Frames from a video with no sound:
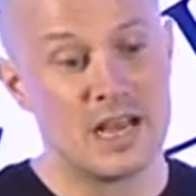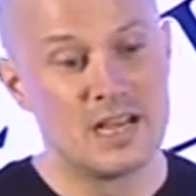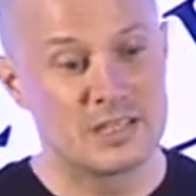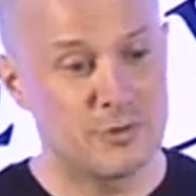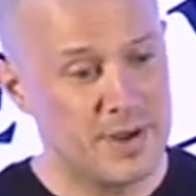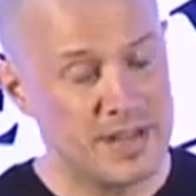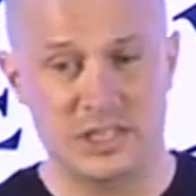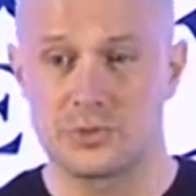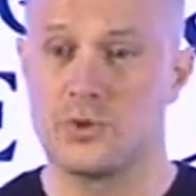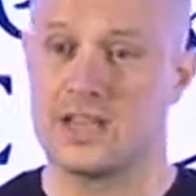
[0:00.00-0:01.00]
So really I
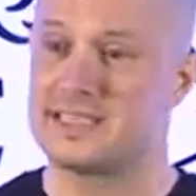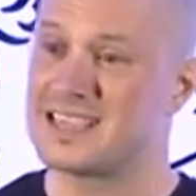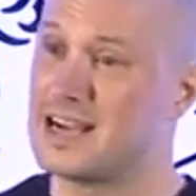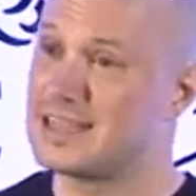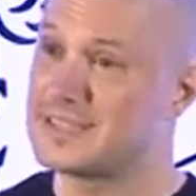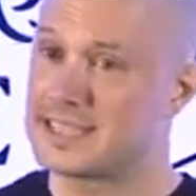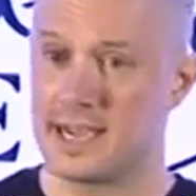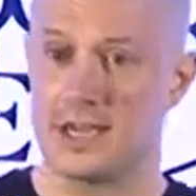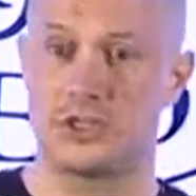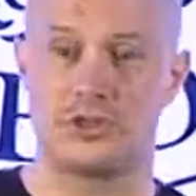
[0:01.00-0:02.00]
just wanted to kind of
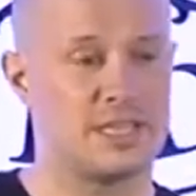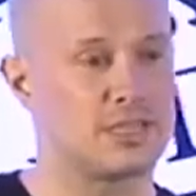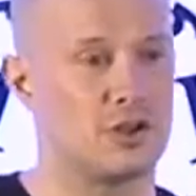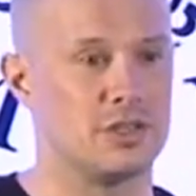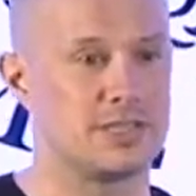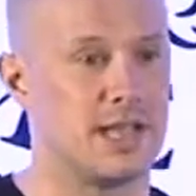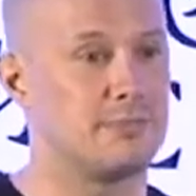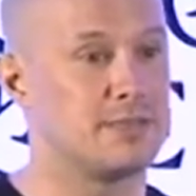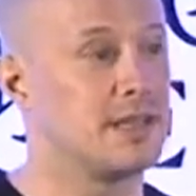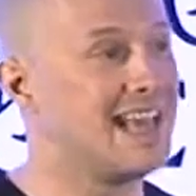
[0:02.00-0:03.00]
touch on this
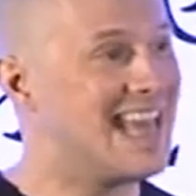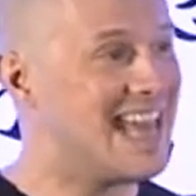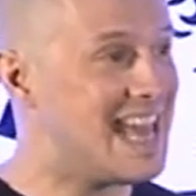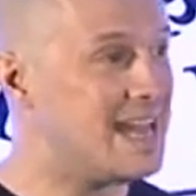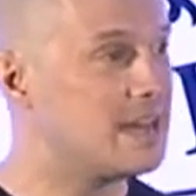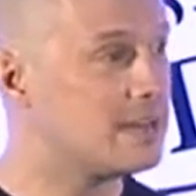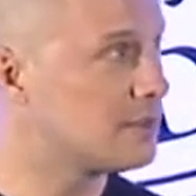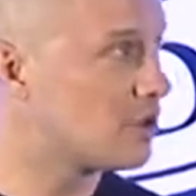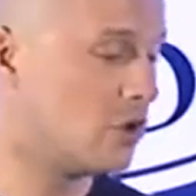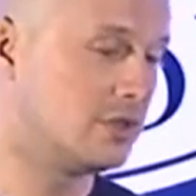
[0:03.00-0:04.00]
concept in
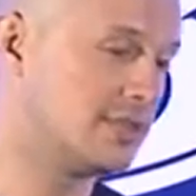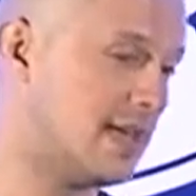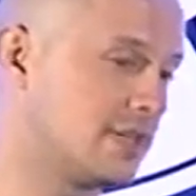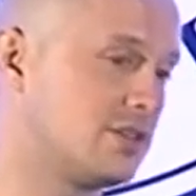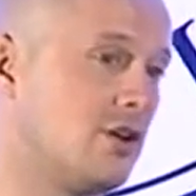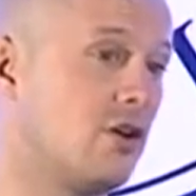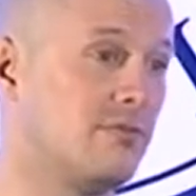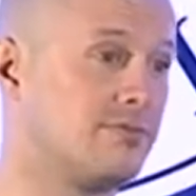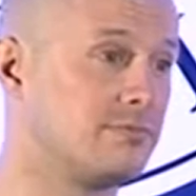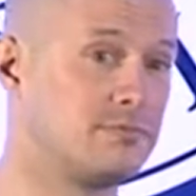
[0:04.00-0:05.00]
the context
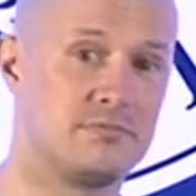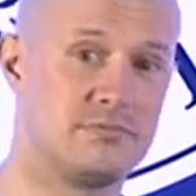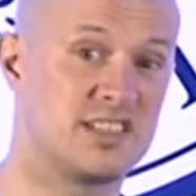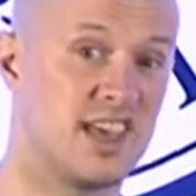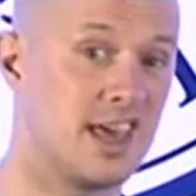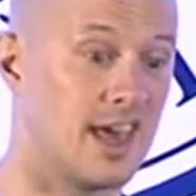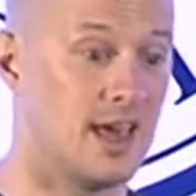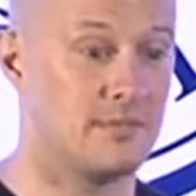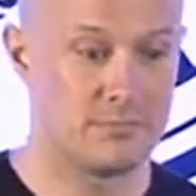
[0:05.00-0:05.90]
of skincare.